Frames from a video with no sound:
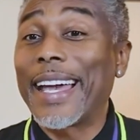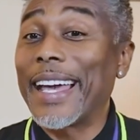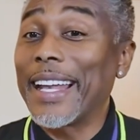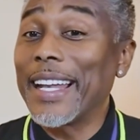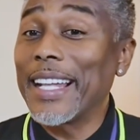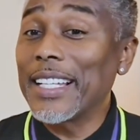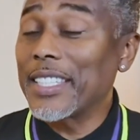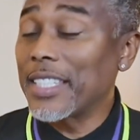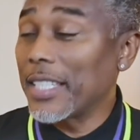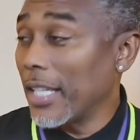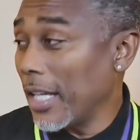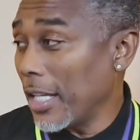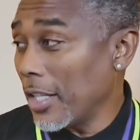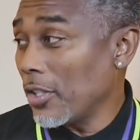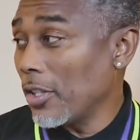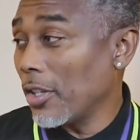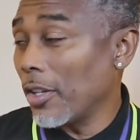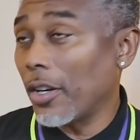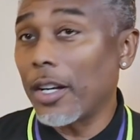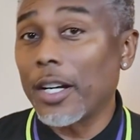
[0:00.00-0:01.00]
and a
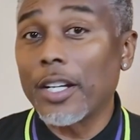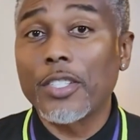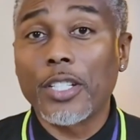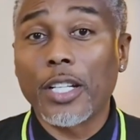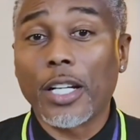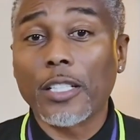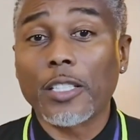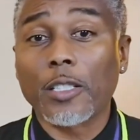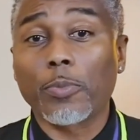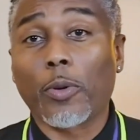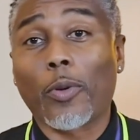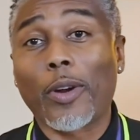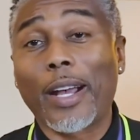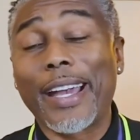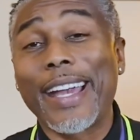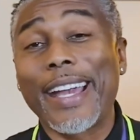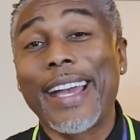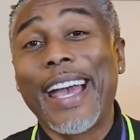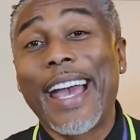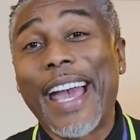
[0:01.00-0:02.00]
10-year adjustable
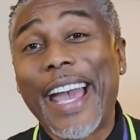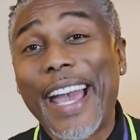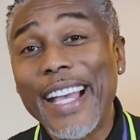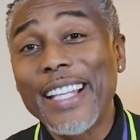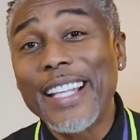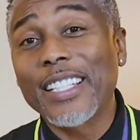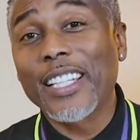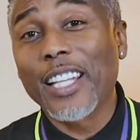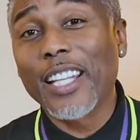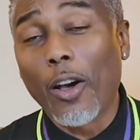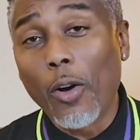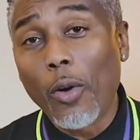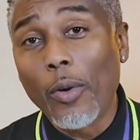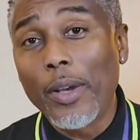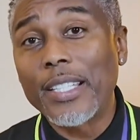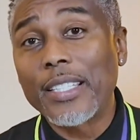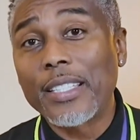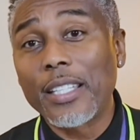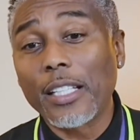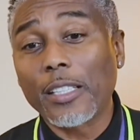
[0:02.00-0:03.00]
rate as low
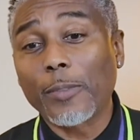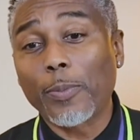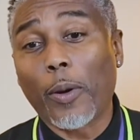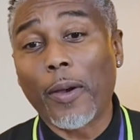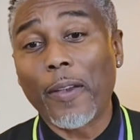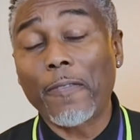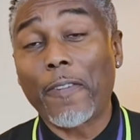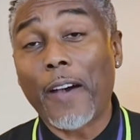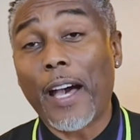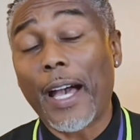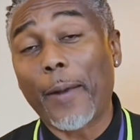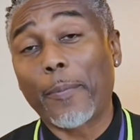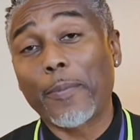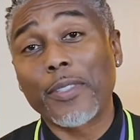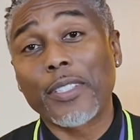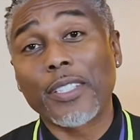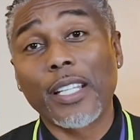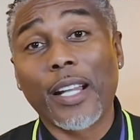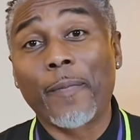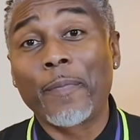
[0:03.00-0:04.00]
as
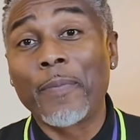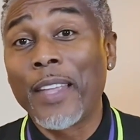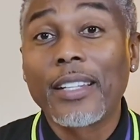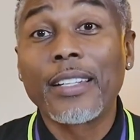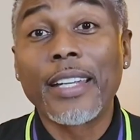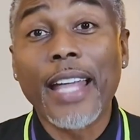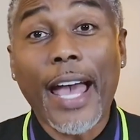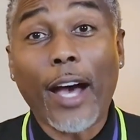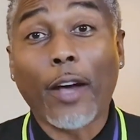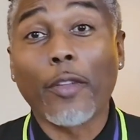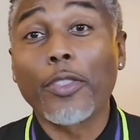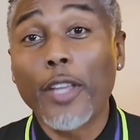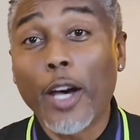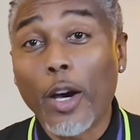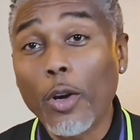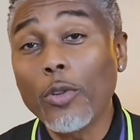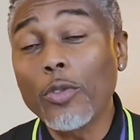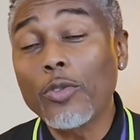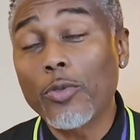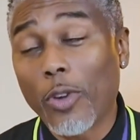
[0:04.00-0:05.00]
6.5%. Now,
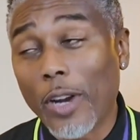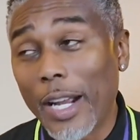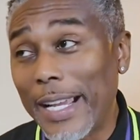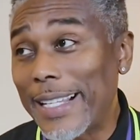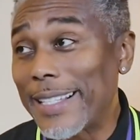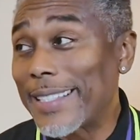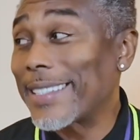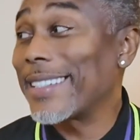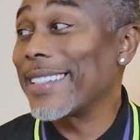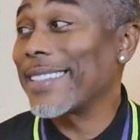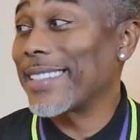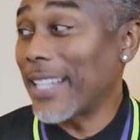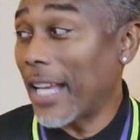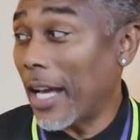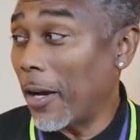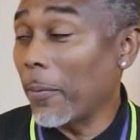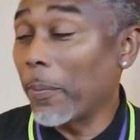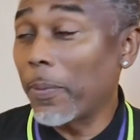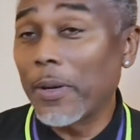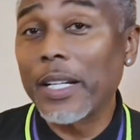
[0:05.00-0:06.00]
those rates
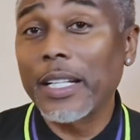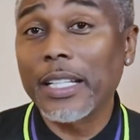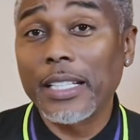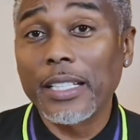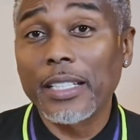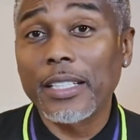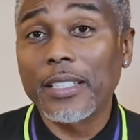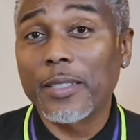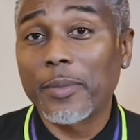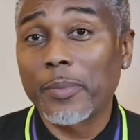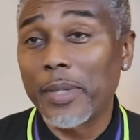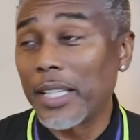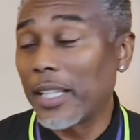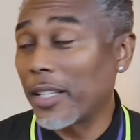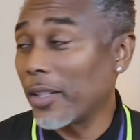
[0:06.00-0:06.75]
sound pretty good to me,